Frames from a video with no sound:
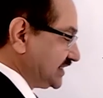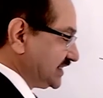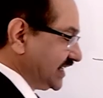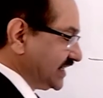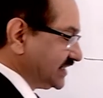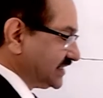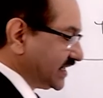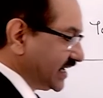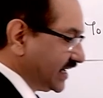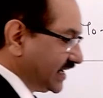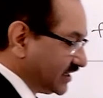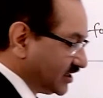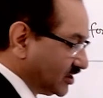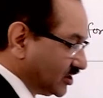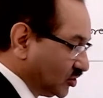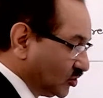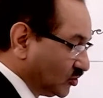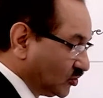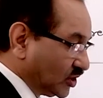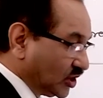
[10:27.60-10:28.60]
says that
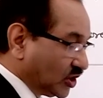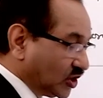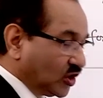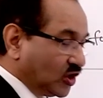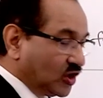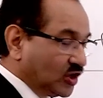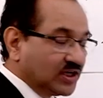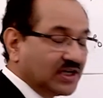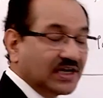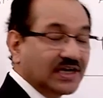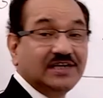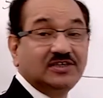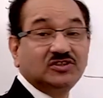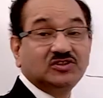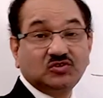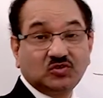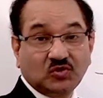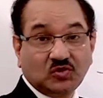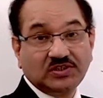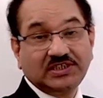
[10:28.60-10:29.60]
you record and
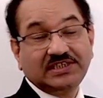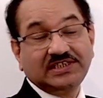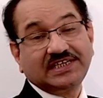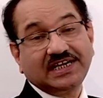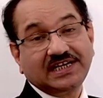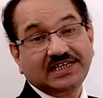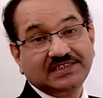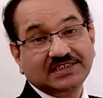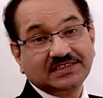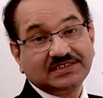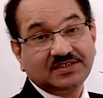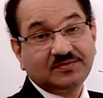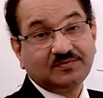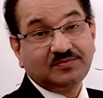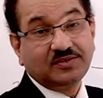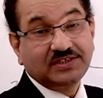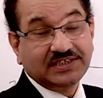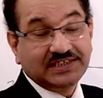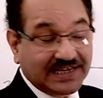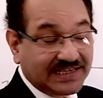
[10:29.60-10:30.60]
show the transaction
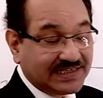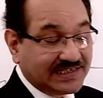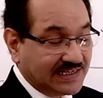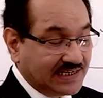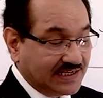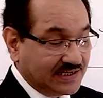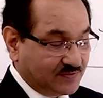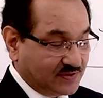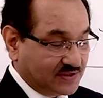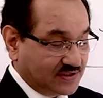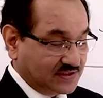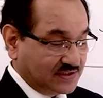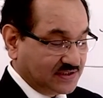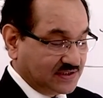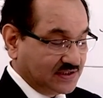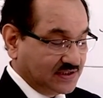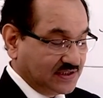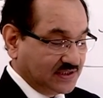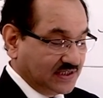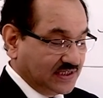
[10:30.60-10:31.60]
for
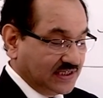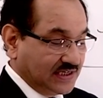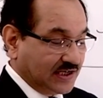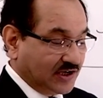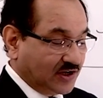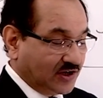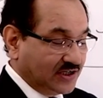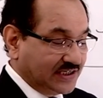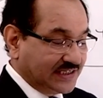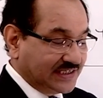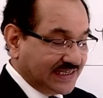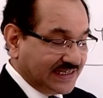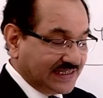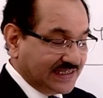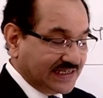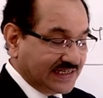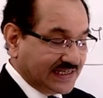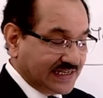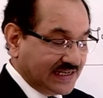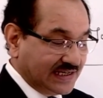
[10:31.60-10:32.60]
10/11. On 10
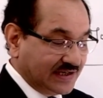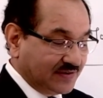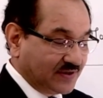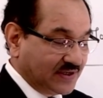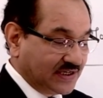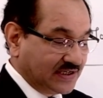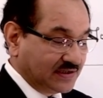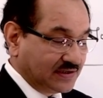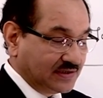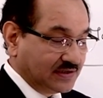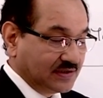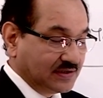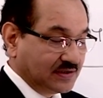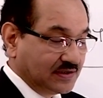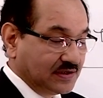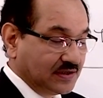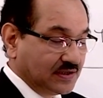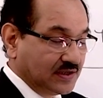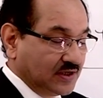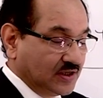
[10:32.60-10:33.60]
and 11,
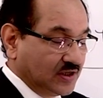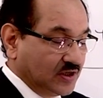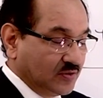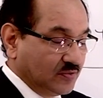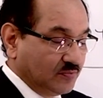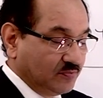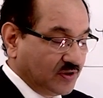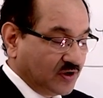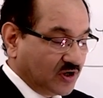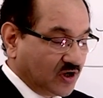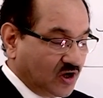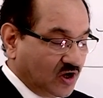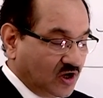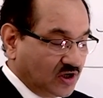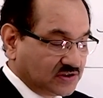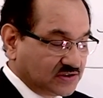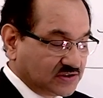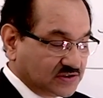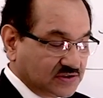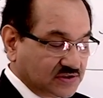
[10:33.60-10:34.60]

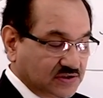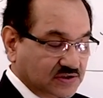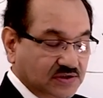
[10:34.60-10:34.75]
because